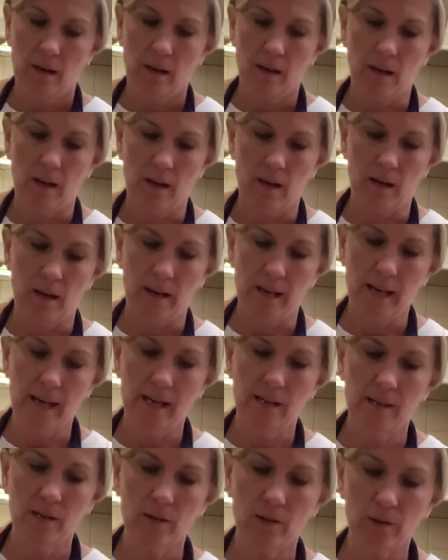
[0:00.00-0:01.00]
Uh,
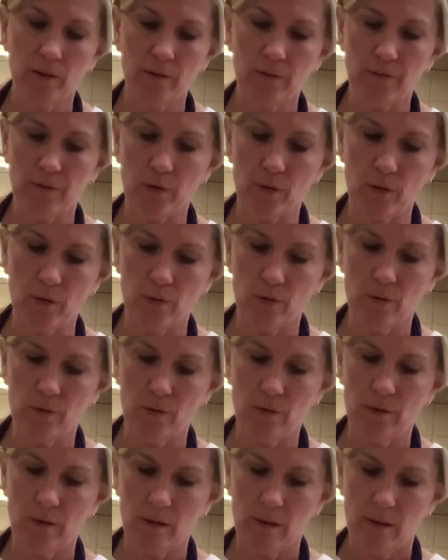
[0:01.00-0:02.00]
eating good
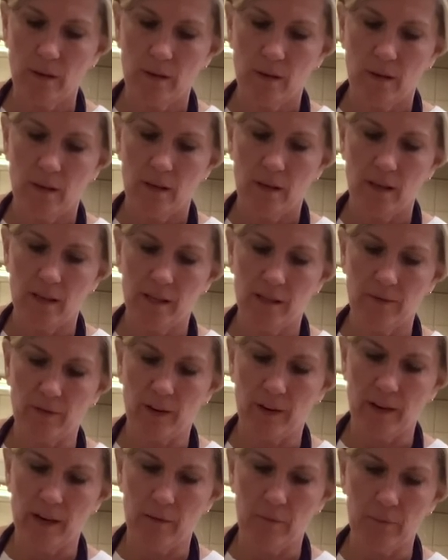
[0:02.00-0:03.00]
food is
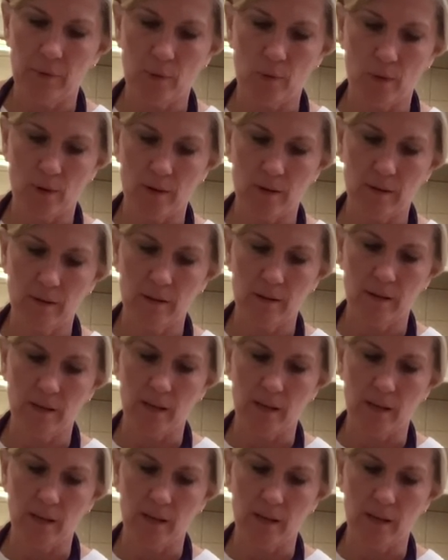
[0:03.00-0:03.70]
very important.